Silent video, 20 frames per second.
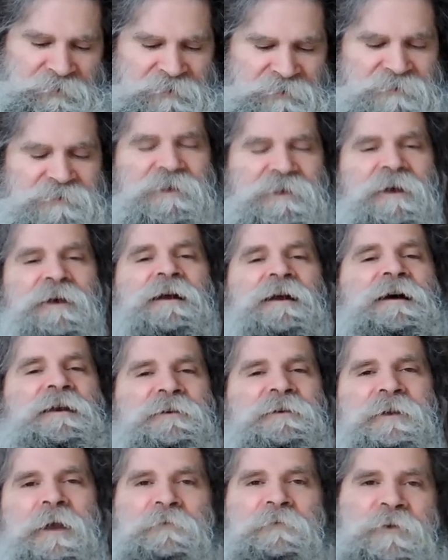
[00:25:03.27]
This set I
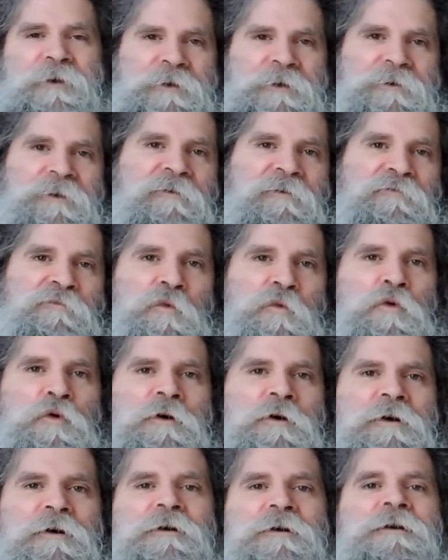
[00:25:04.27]
definitely love
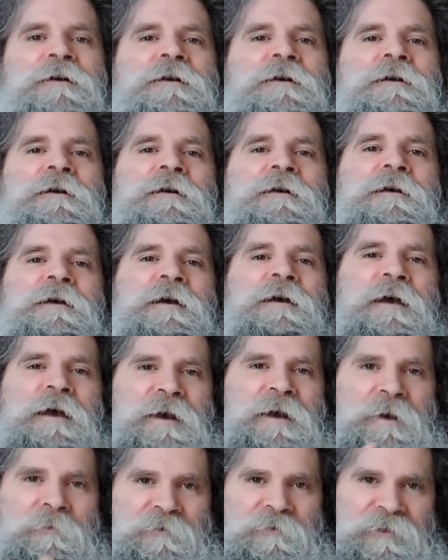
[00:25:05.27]
more,
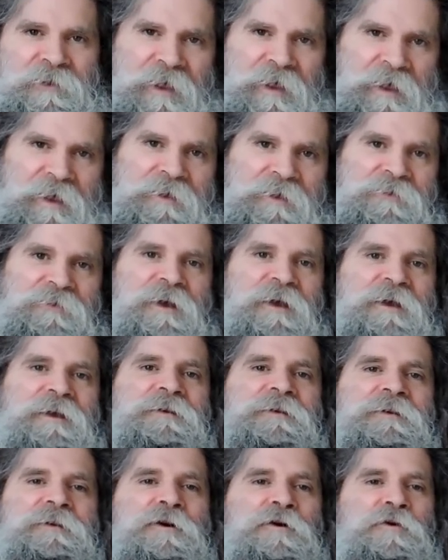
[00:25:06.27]
and I'm glad that,
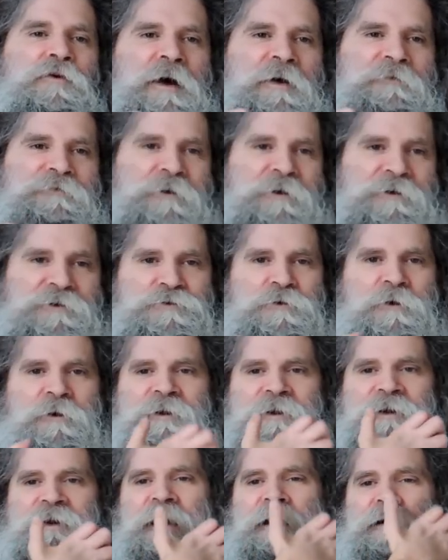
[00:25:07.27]
after I
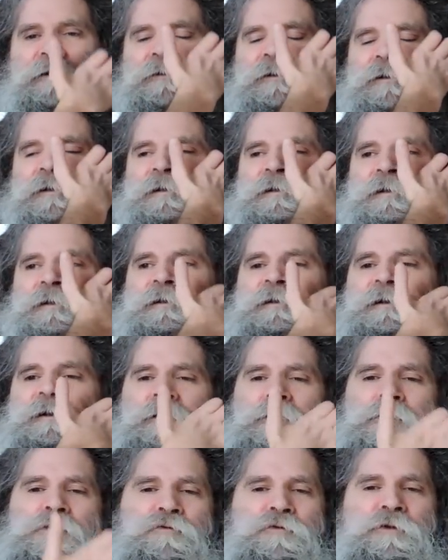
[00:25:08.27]
started out
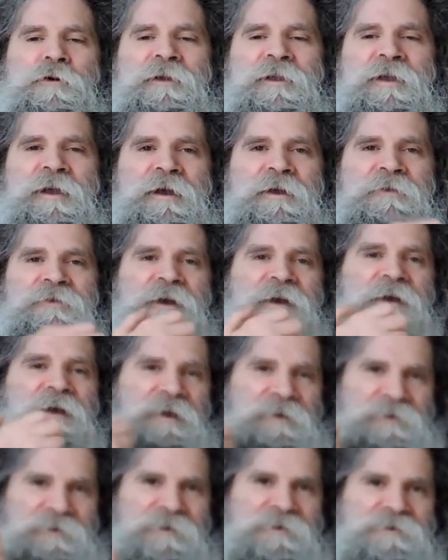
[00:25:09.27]
over again that
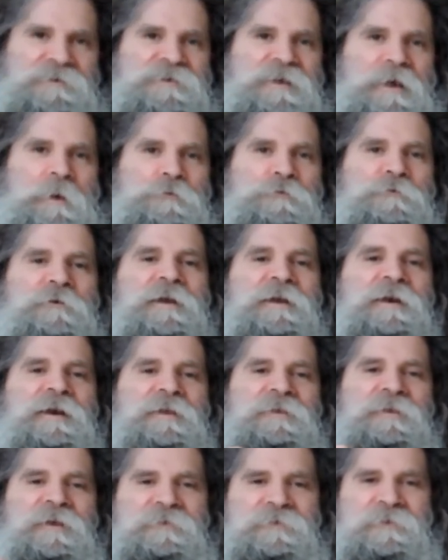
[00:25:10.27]
I did separate
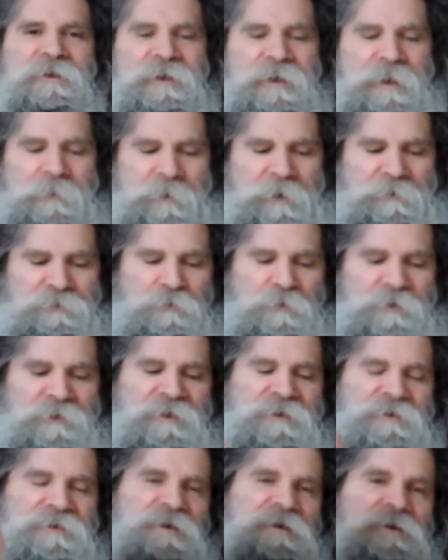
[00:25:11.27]
and that they came out the way
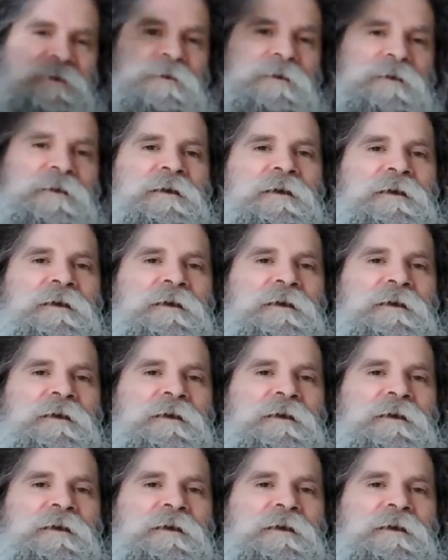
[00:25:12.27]
they did.